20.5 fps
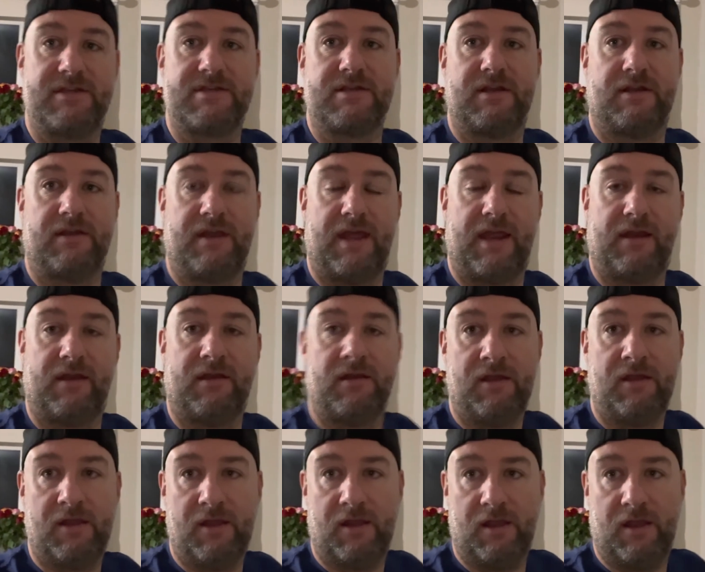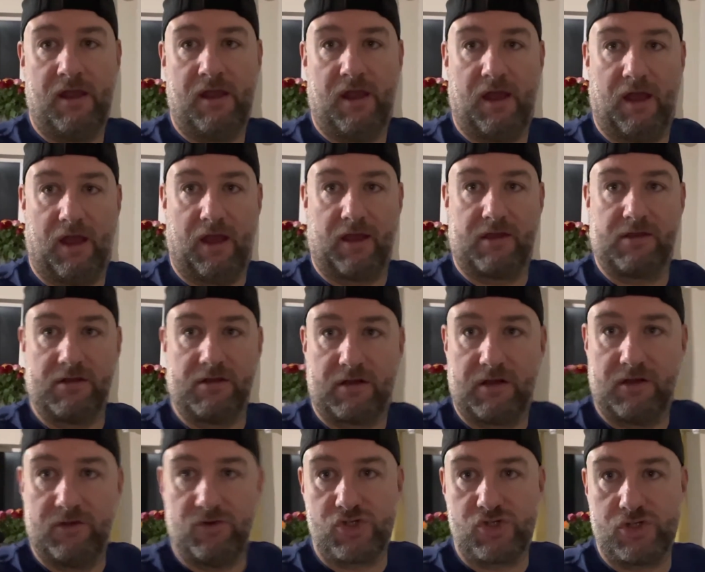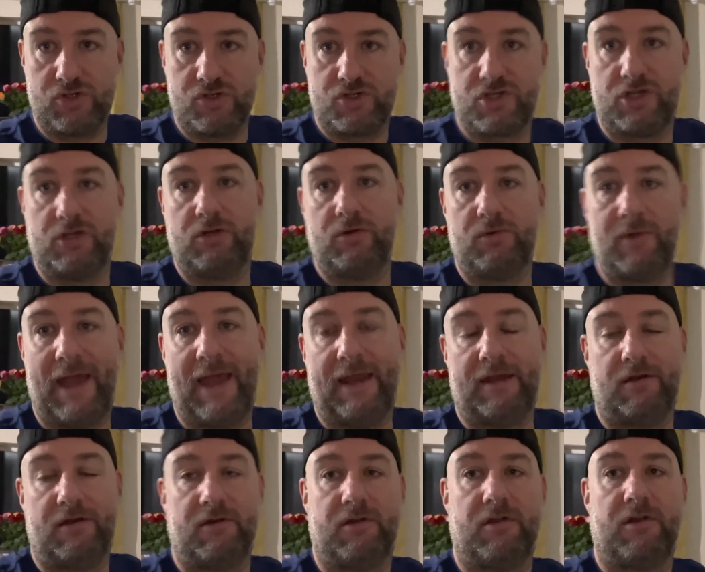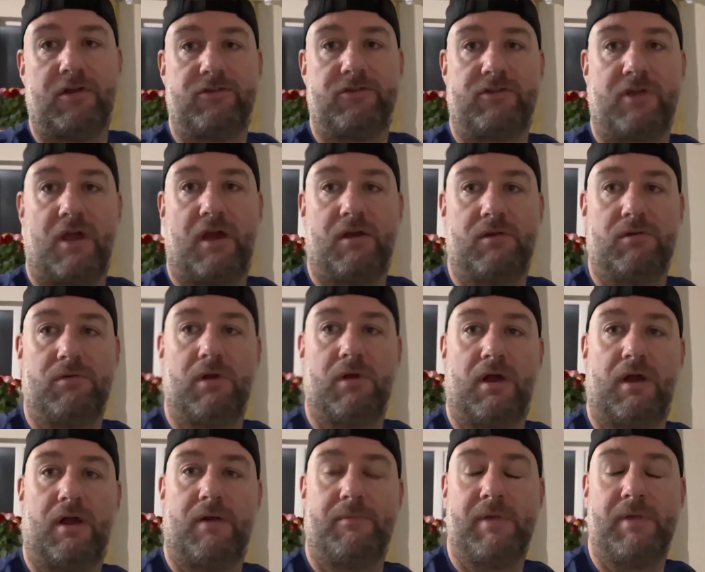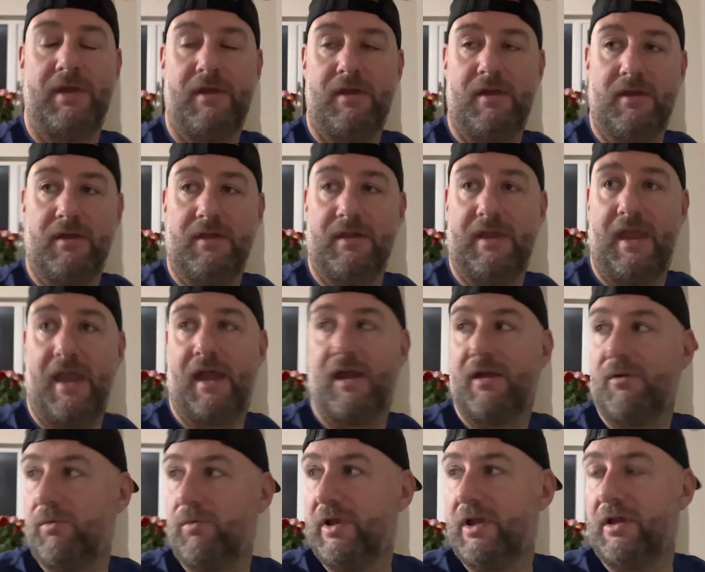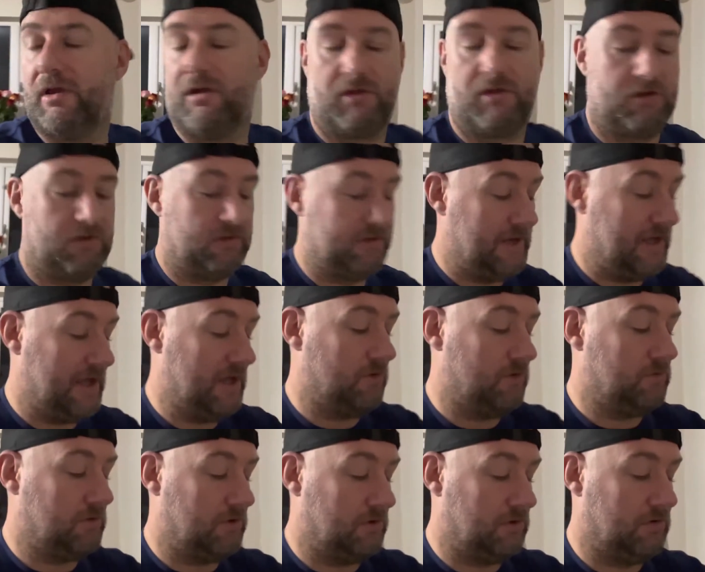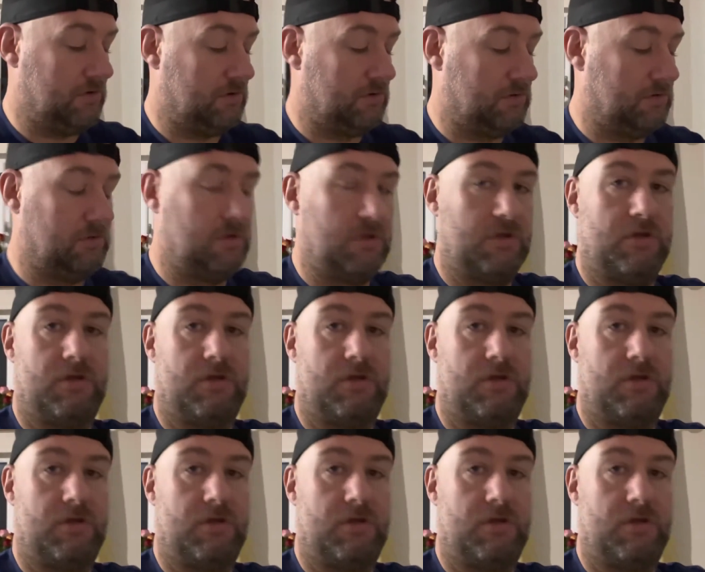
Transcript: and then conclusion to end. So yeah, we are now on